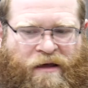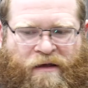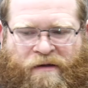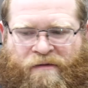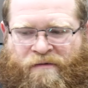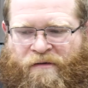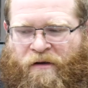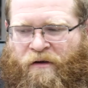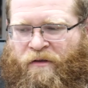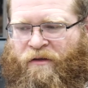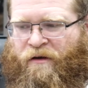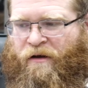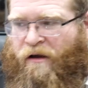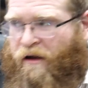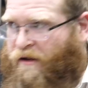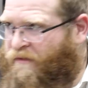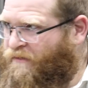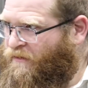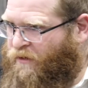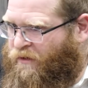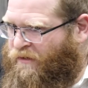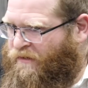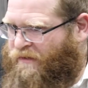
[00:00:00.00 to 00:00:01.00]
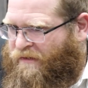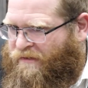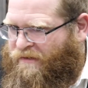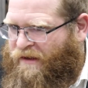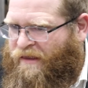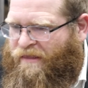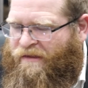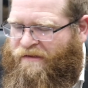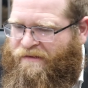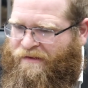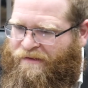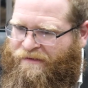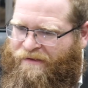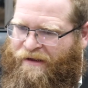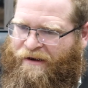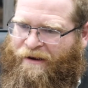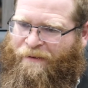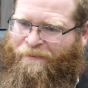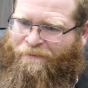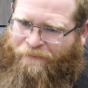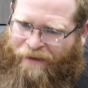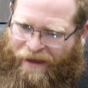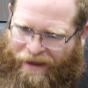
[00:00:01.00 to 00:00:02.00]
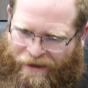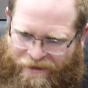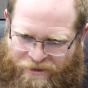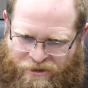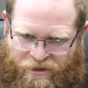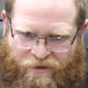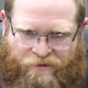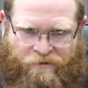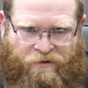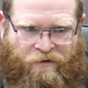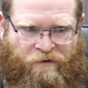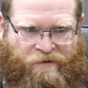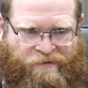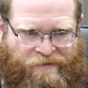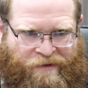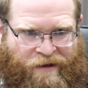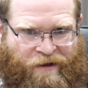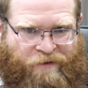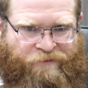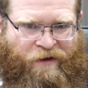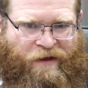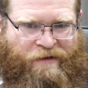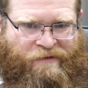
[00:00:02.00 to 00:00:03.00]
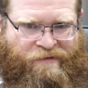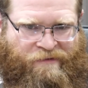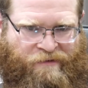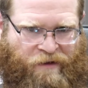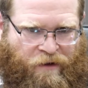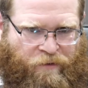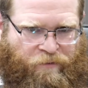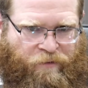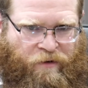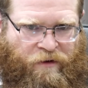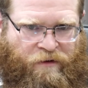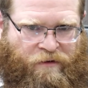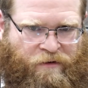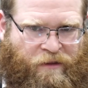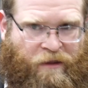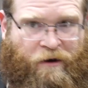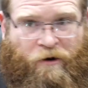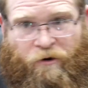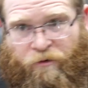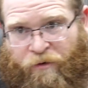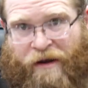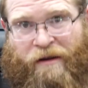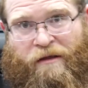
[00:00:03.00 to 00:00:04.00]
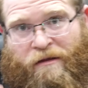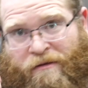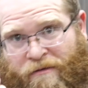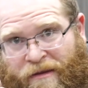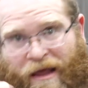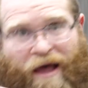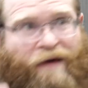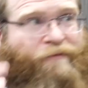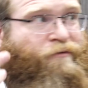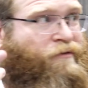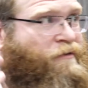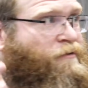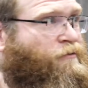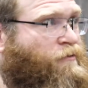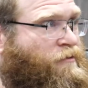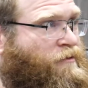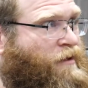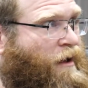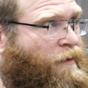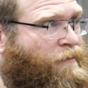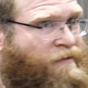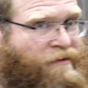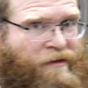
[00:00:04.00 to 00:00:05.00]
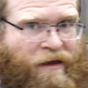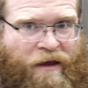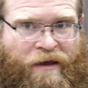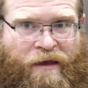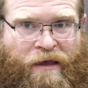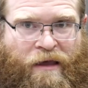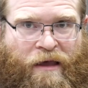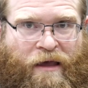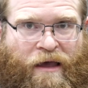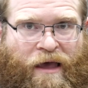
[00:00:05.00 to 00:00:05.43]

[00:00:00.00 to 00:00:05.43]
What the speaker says: So the Kotzker used to say this. He said, imagine yourself as someone that already davens 3 times a day.